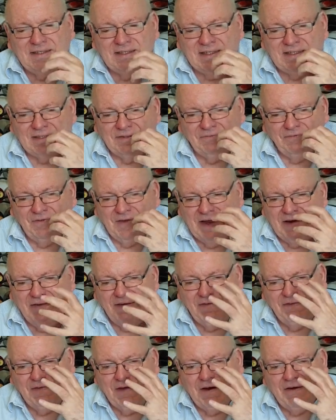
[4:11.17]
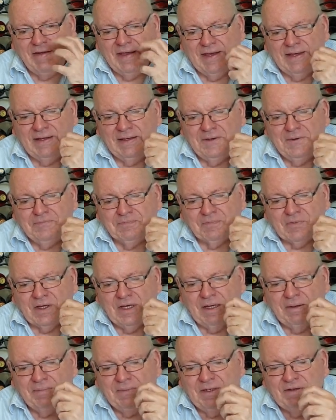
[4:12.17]
It's very, very
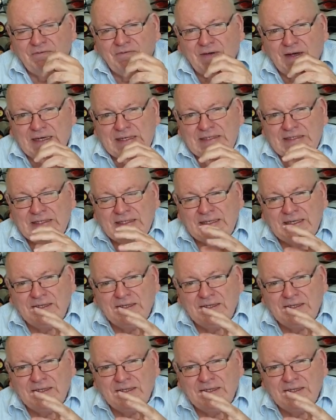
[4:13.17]
inviting,